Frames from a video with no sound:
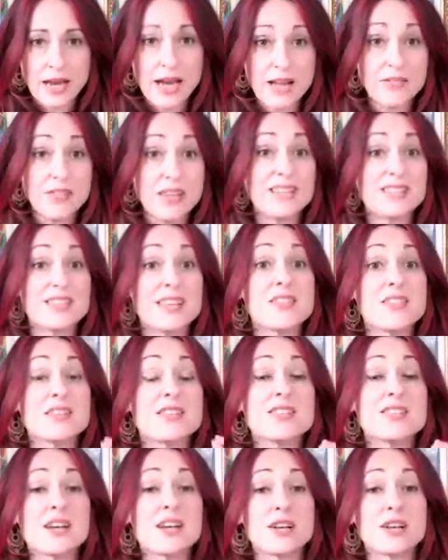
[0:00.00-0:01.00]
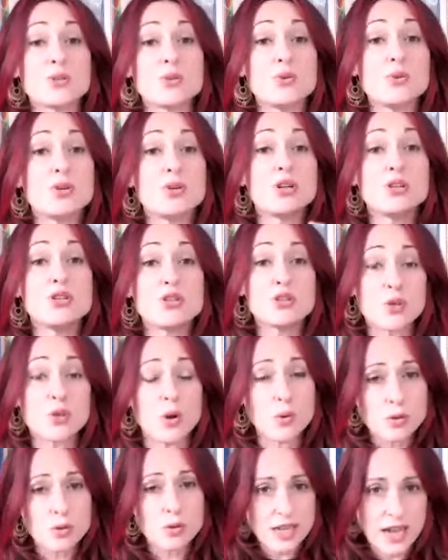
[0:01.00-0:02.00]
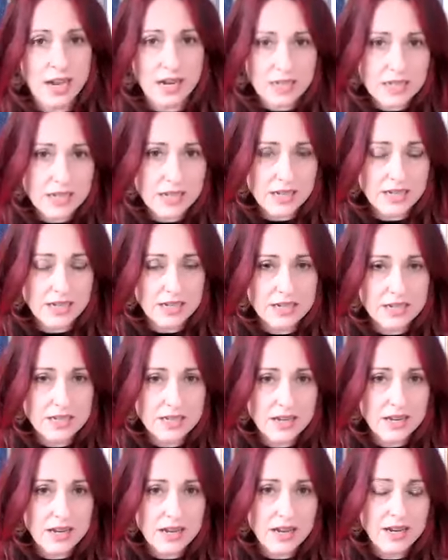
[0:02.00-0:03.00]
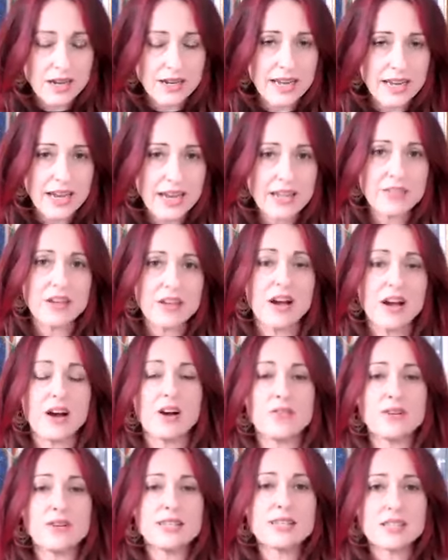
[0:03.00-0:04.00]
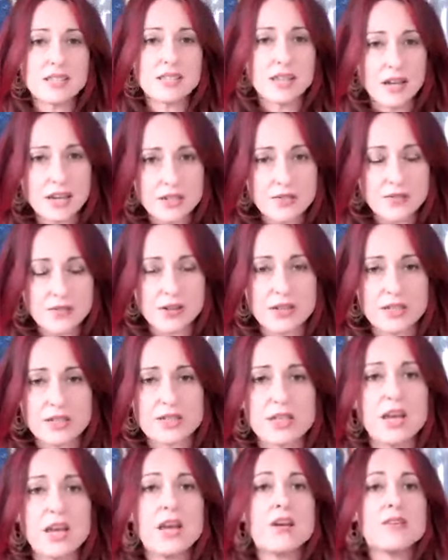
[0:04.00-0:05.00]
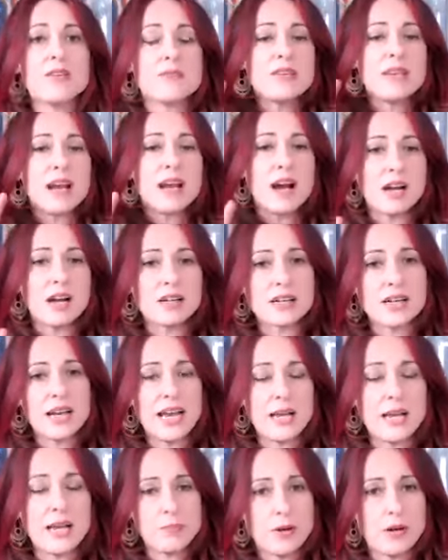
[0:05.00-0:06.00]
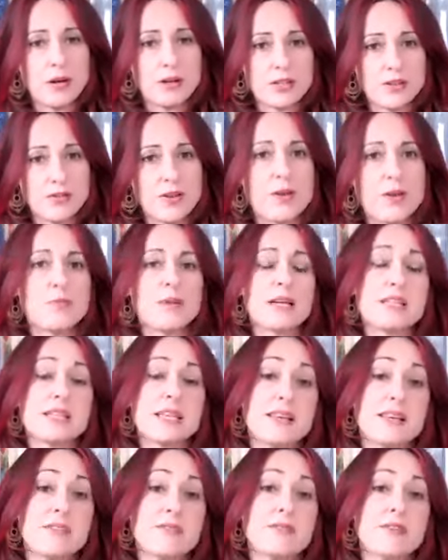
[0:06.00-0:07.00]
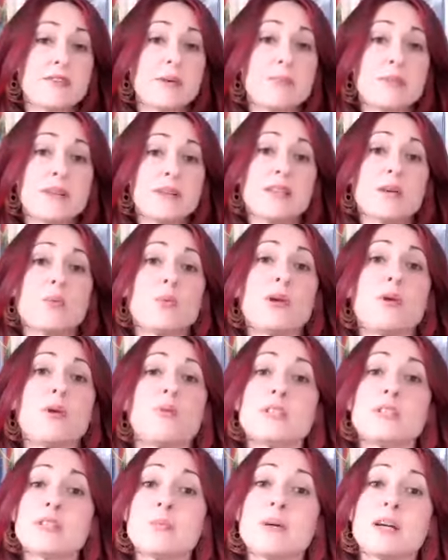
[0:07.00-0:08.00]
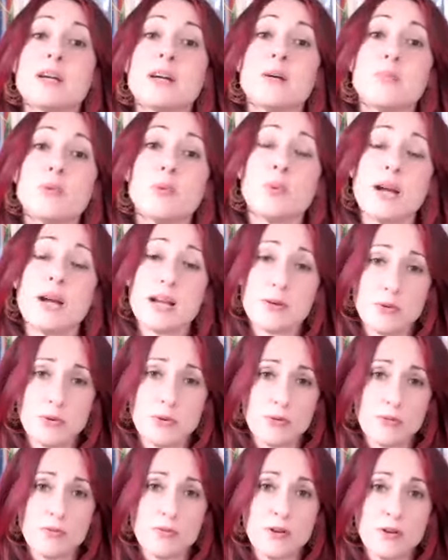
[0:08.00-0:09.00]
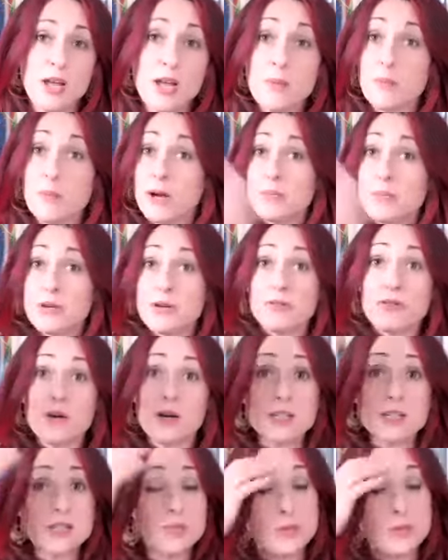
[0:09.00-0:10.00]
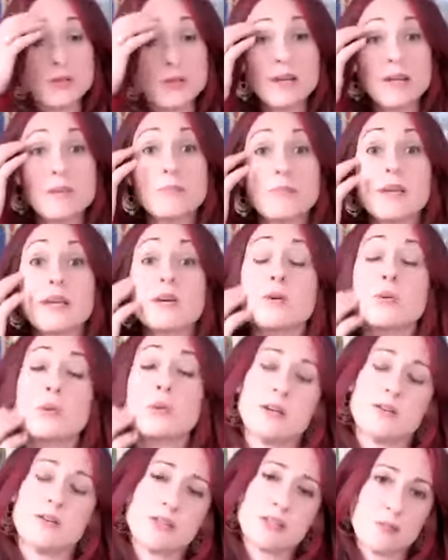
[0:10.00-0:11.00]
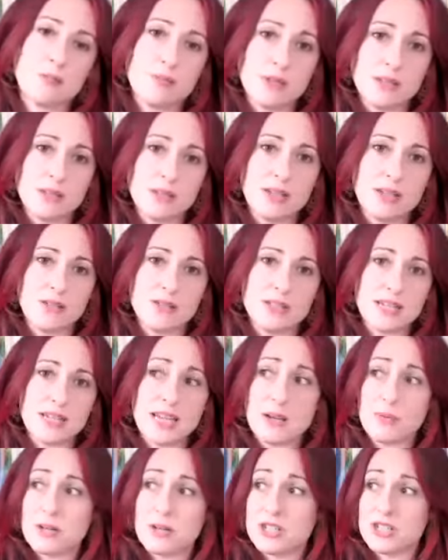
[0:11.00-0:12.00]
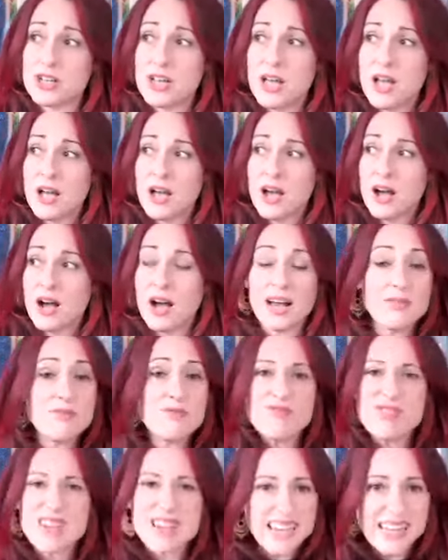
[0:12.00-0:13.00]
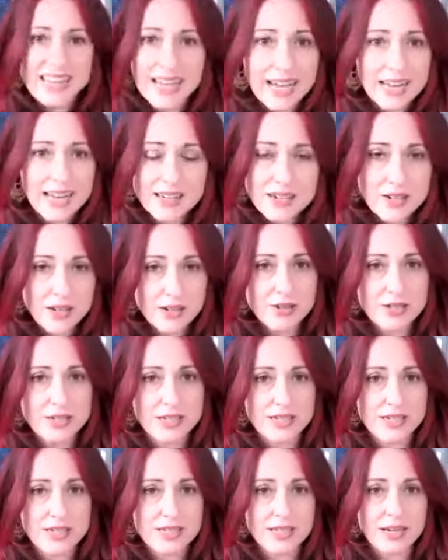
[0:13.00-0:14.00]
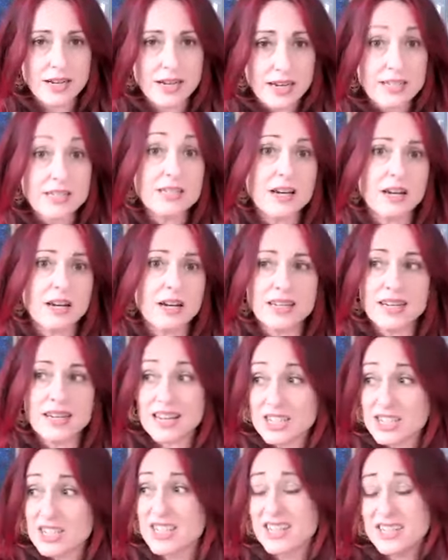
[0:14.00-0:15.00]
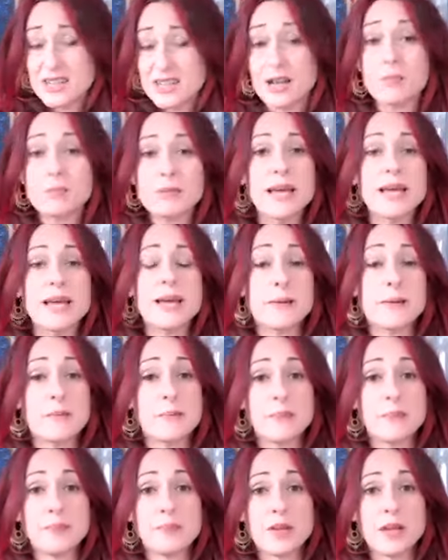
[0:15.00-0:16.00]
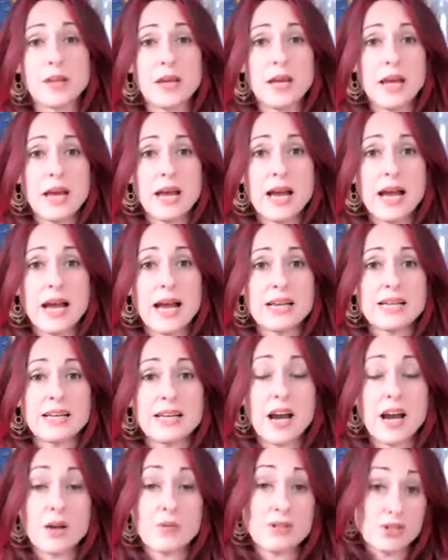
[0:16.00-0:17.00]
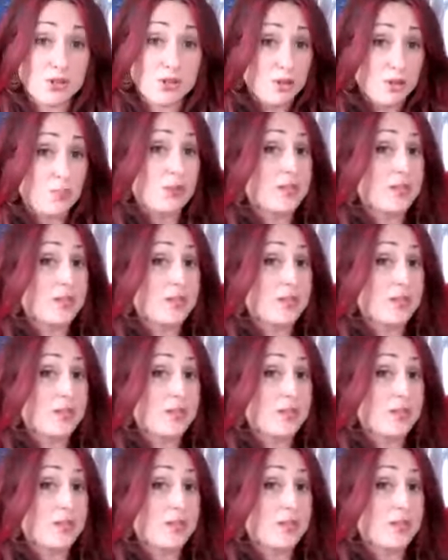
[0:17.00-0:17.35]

And these are the subtle control tactics, okay, that are inside of us and the unclaimed parts of our masculine and feminine that we want to become aware of. My beautiful husband made me aware of something the other day, which I really hadn't noticed I had done. And actually, it upset him. And I was trying to